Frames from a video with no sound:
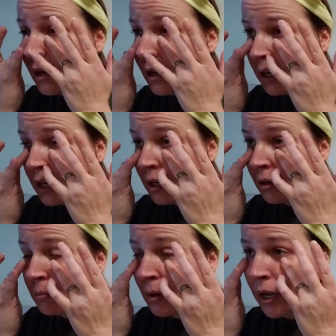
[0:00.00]
Alright,
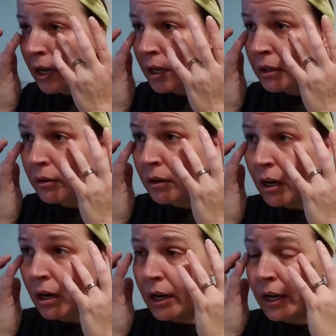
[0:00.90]
my under
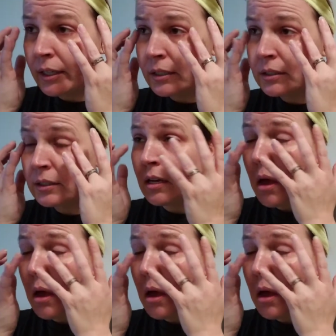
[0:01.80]
eyes